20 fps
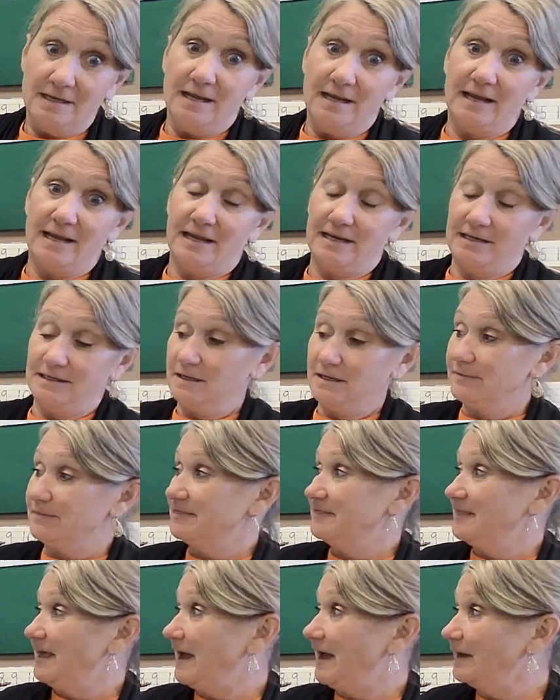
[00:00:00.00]
And
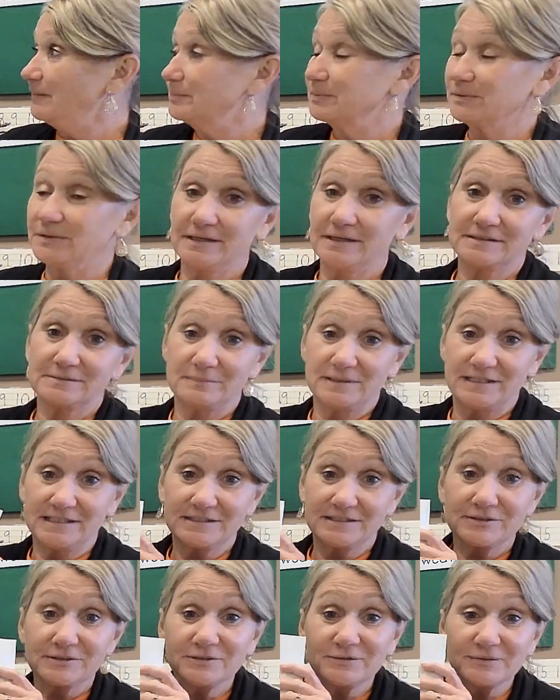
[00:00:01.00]
that brings me
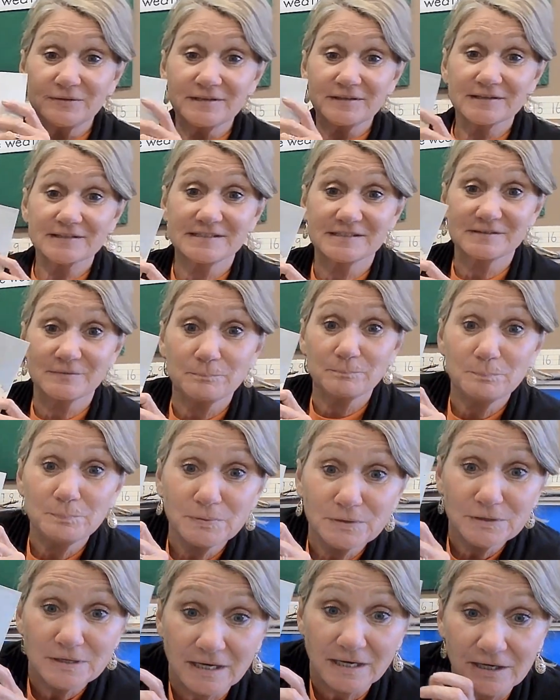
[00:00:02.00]
to this
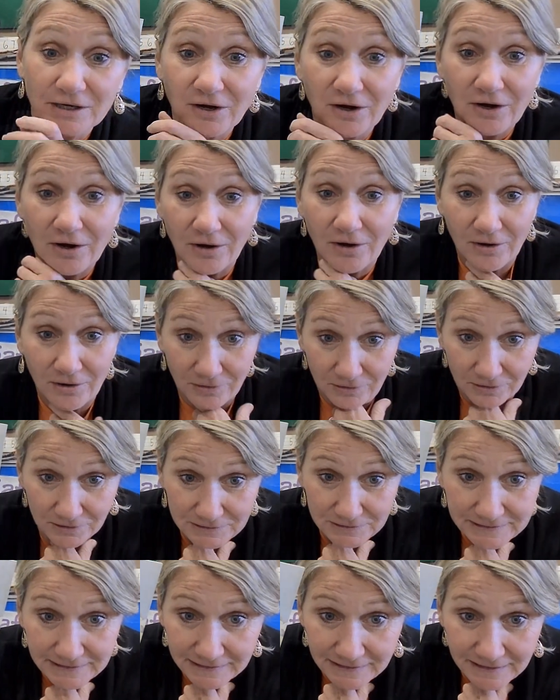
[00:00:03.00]
book
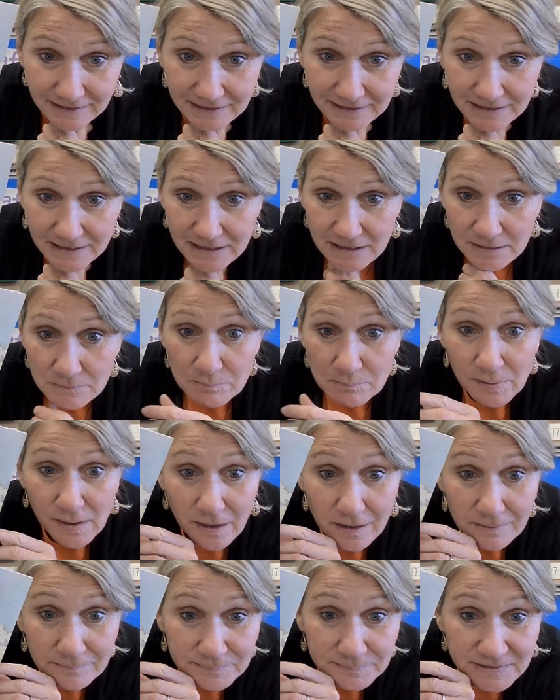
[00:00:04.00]
called
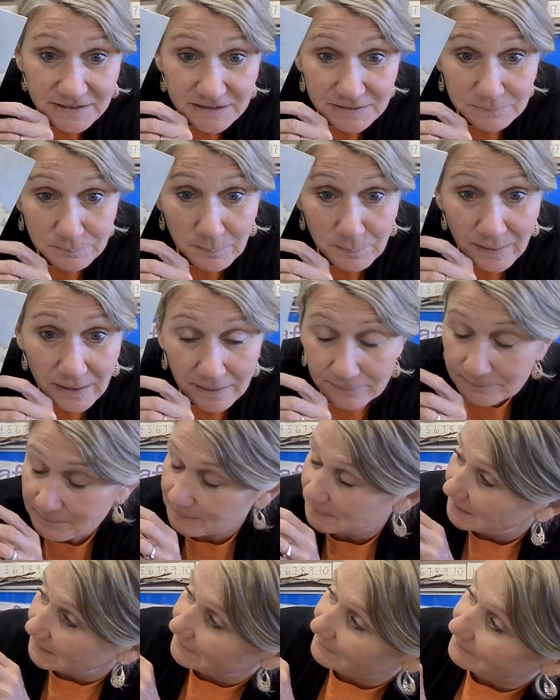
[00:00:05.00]
Pumpkin
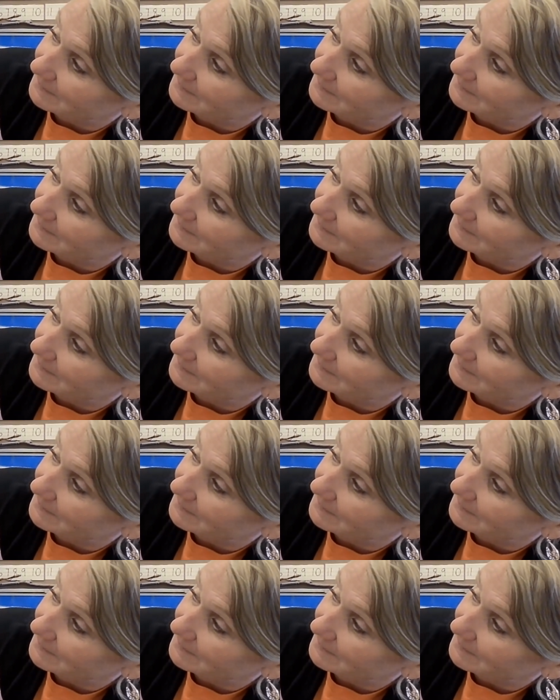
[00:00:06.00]
Pumpkin.